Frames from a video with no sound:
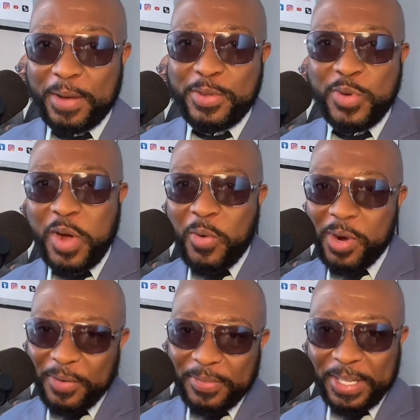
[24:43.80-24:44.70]
You are
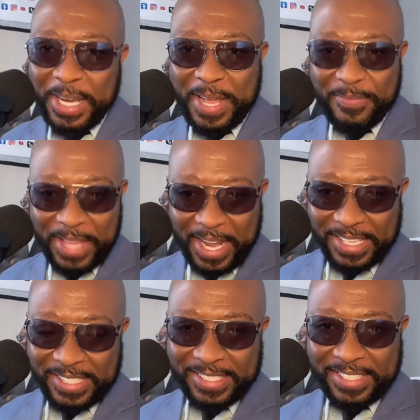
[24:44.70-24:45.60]
one of the name that
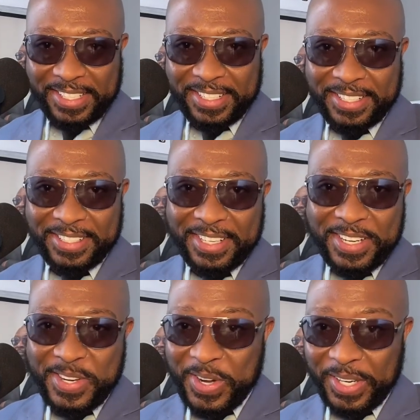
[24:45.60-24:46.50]
is
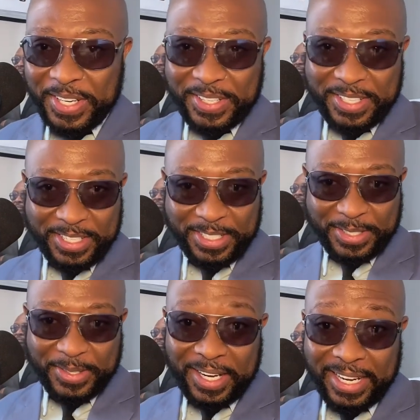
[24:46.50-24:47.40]
noted on the
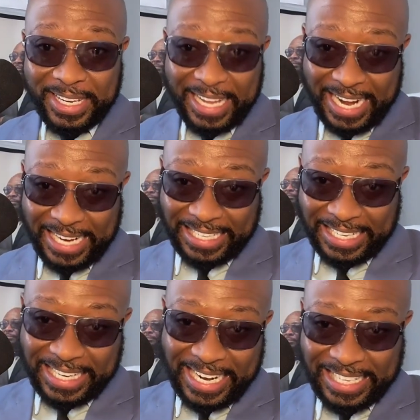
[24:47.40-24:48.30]
show a lot,
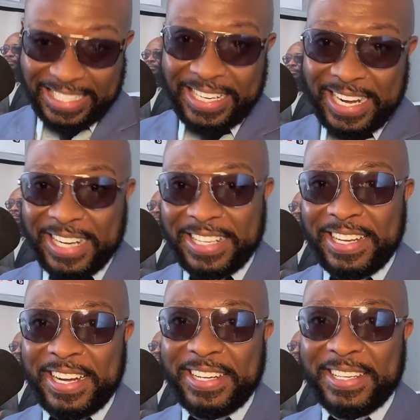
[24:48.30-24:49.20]
a lot, a lot, a
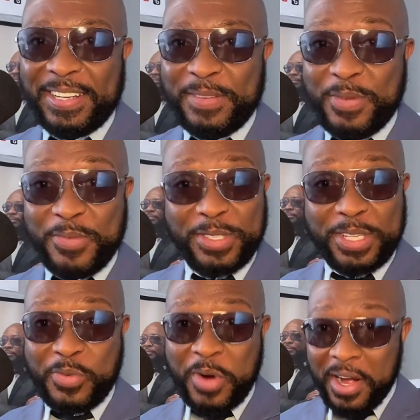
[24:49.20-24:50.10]
lot. And people
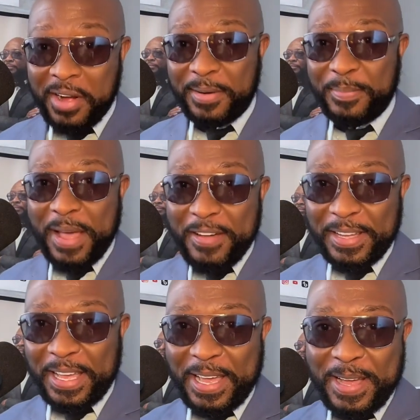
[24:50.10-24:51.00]
say, wow, Bell
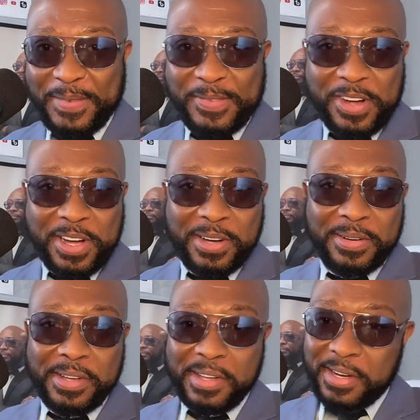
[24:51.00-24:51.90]
Cam.
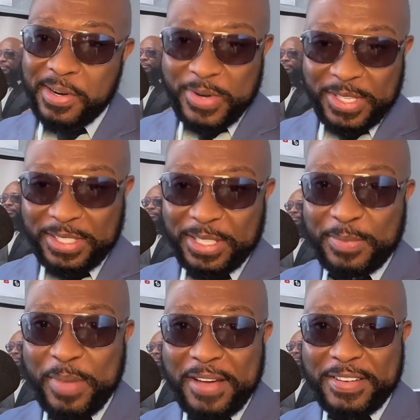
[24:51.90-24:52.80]
Well, who is
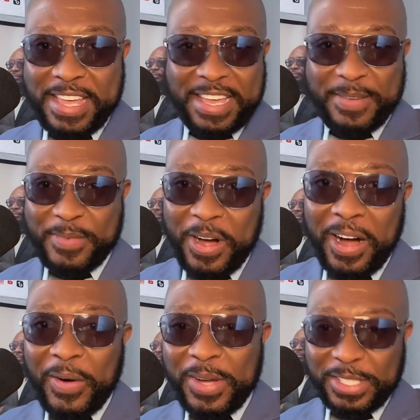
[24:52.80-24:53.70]
this Bell Cam?
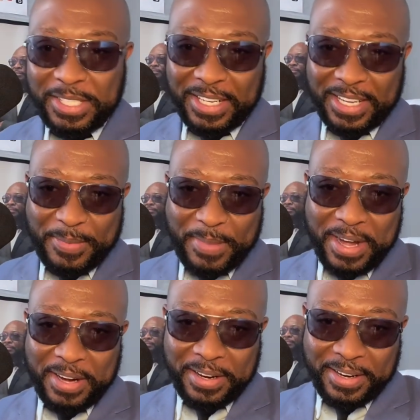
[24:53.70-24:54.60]
Always talking
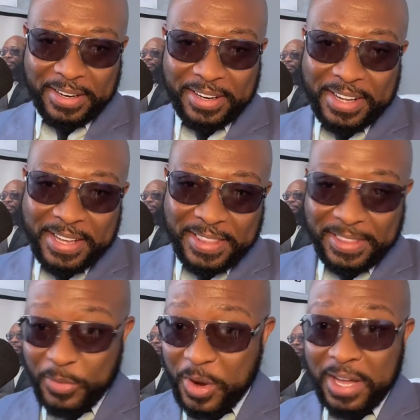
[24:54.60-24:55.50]
about her.
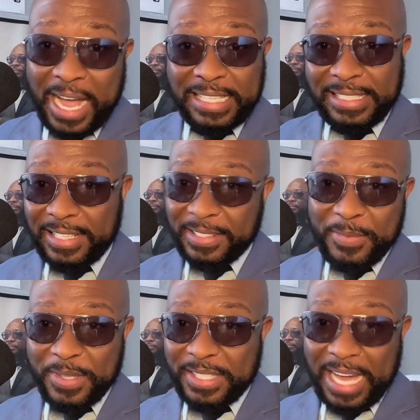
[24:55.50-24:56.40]
Well, I tell
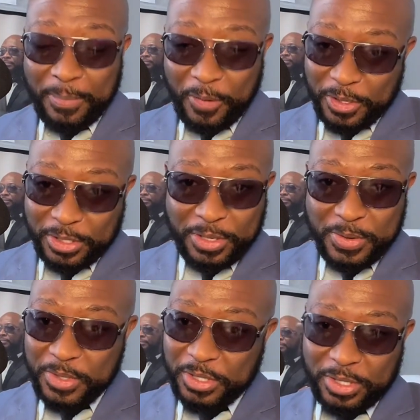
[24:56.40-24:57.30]
them it's that person
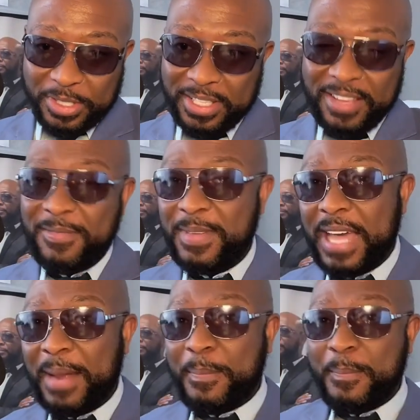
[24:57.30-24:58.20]
who just gave me
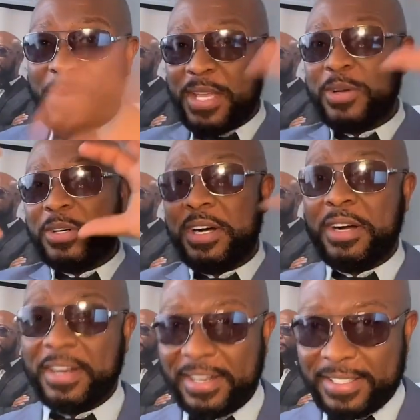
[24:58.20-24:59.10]
that big old
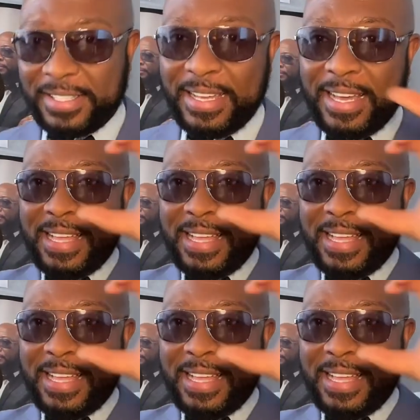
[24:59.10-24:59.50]
heart.